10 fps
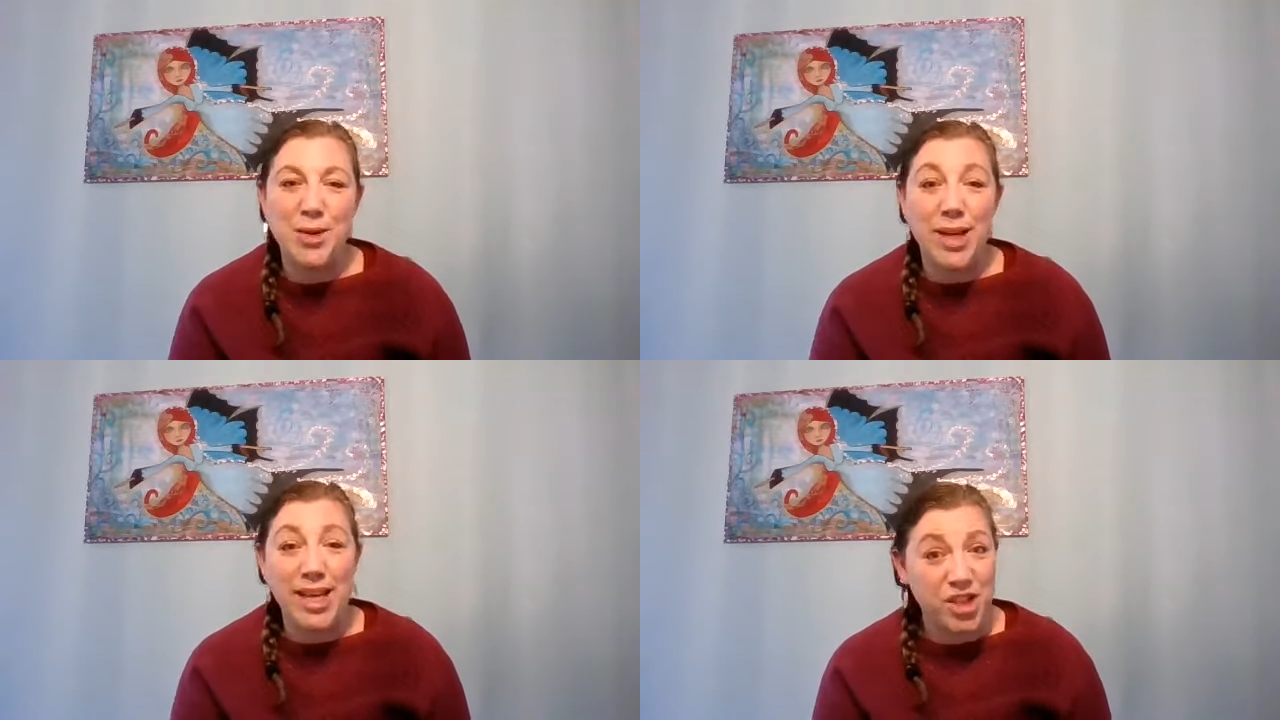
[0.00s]

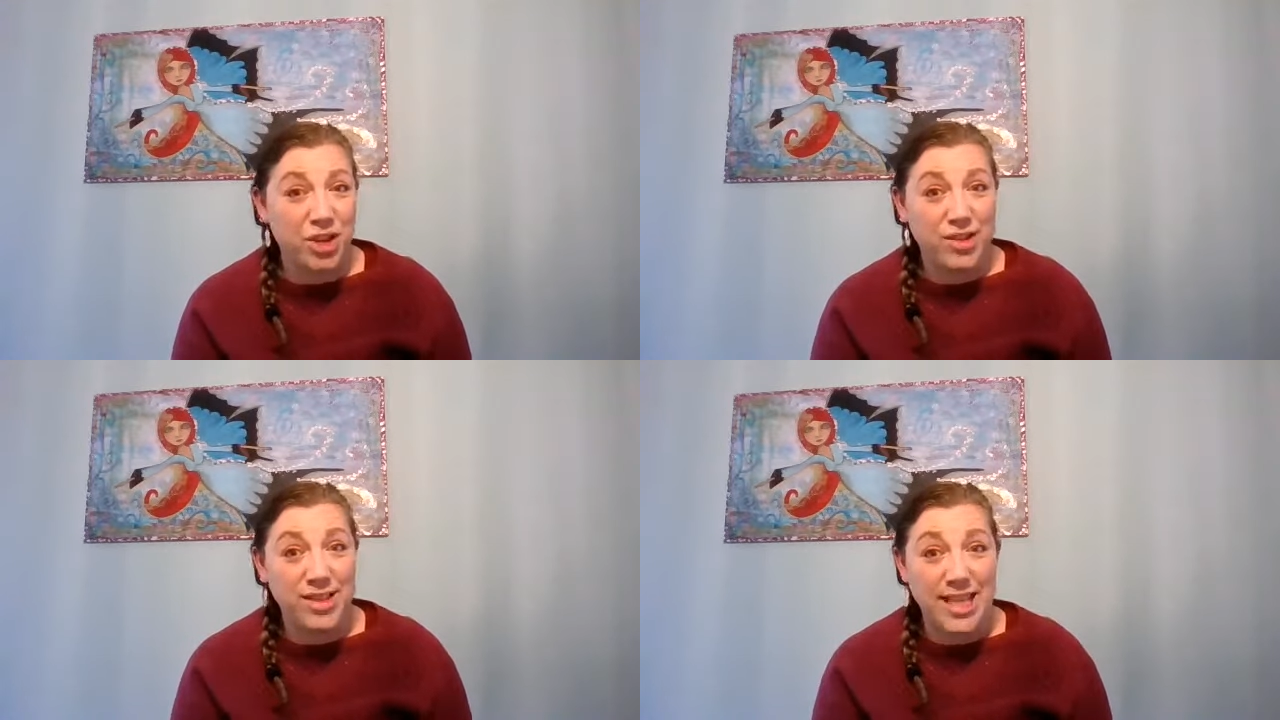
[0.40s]
to
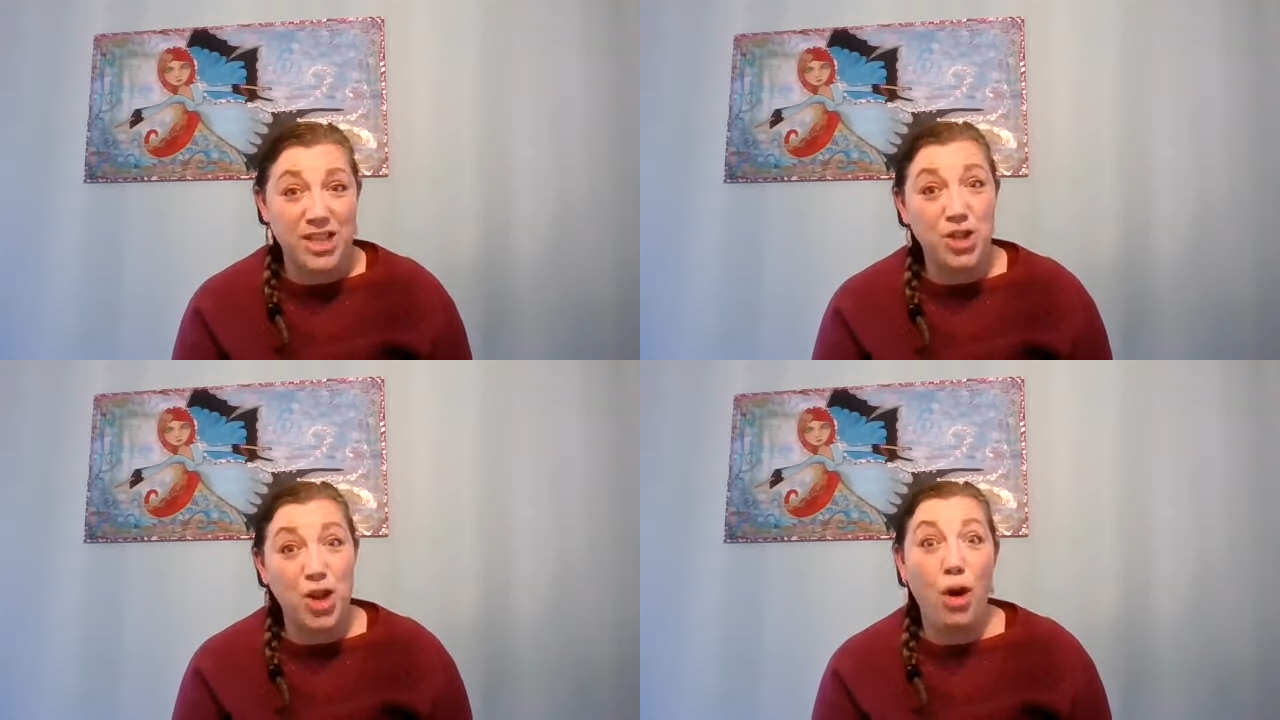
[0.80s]
kitchen or
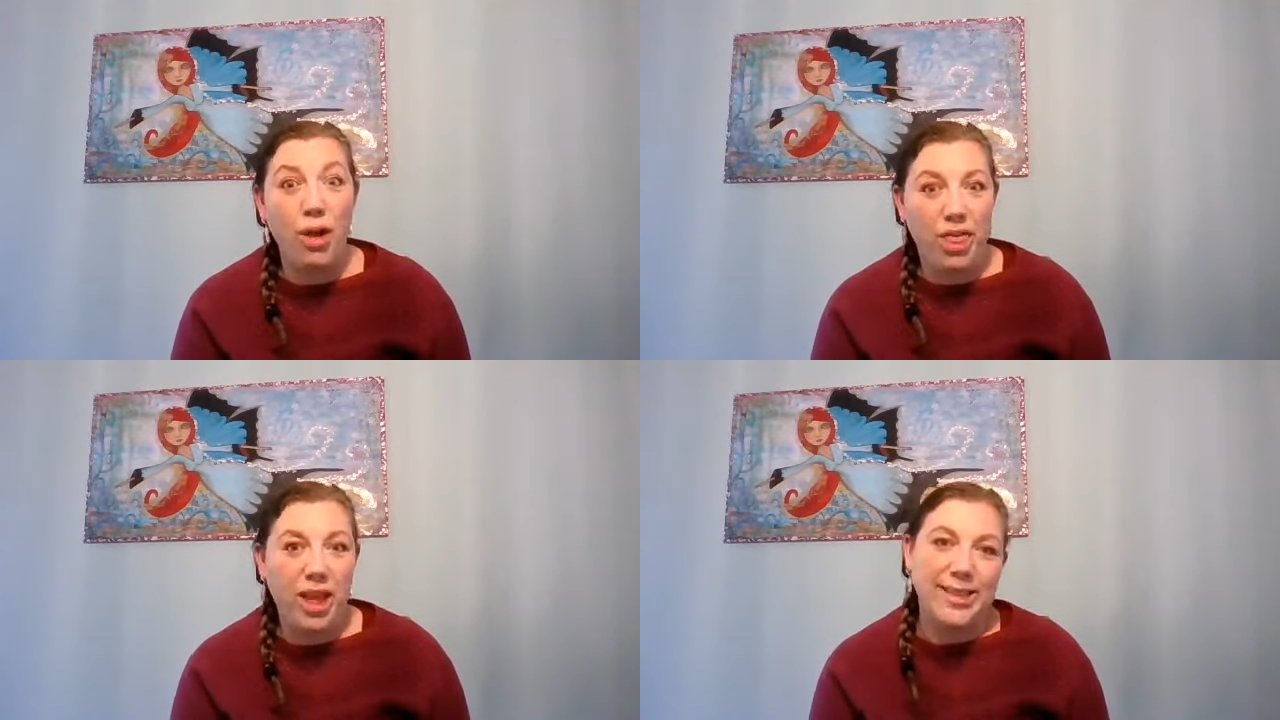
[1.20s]
stitch the
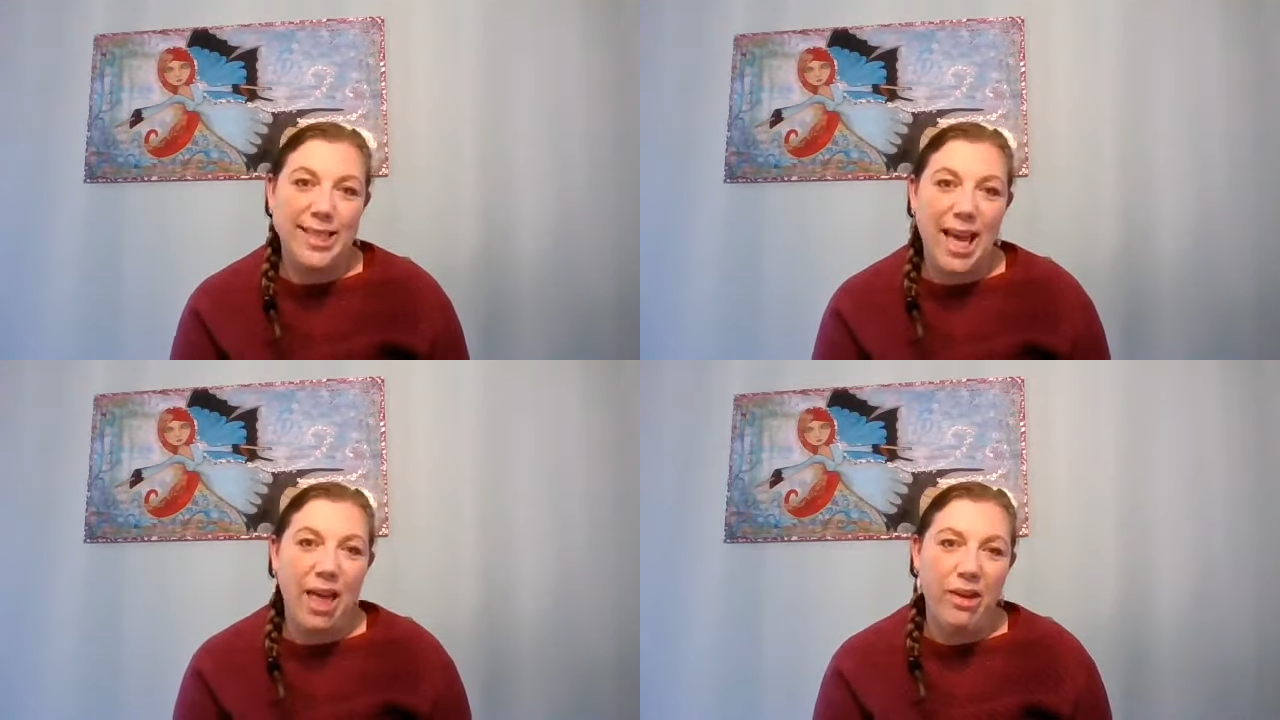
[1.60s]
whole thing
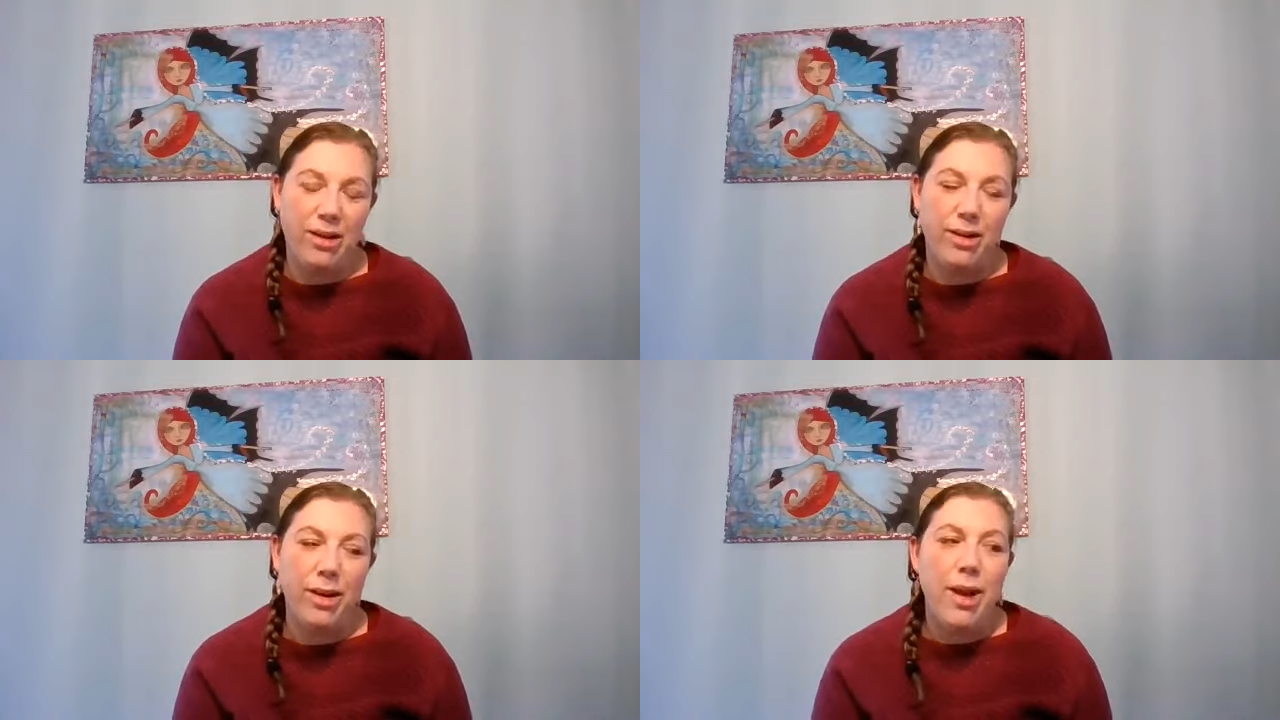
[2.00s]

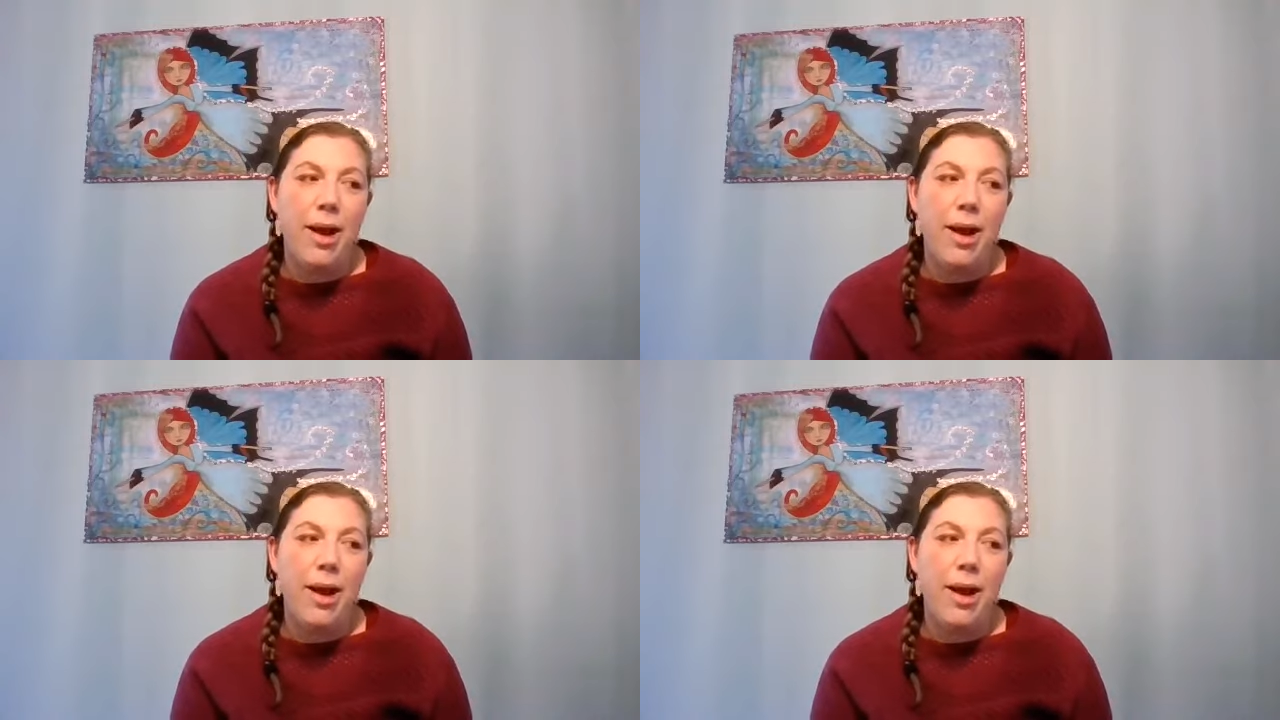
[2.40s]
together.